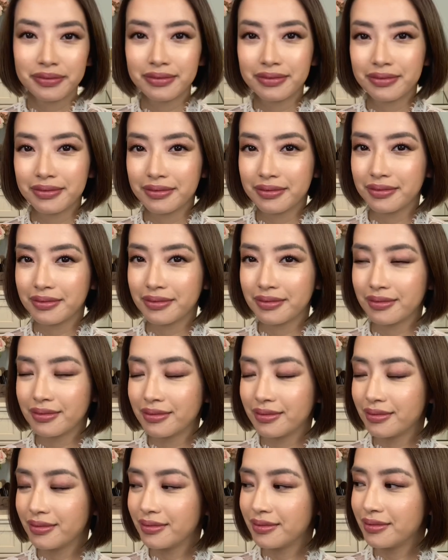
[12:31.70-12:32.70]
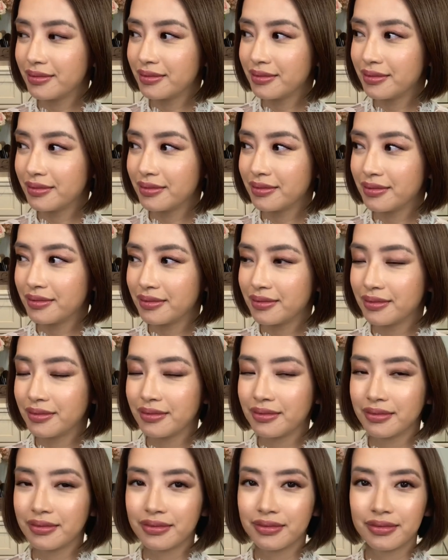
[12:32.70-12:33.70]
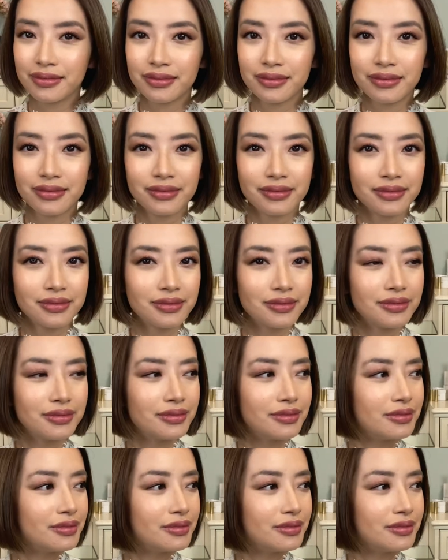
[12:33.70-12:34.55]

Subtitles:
(silence)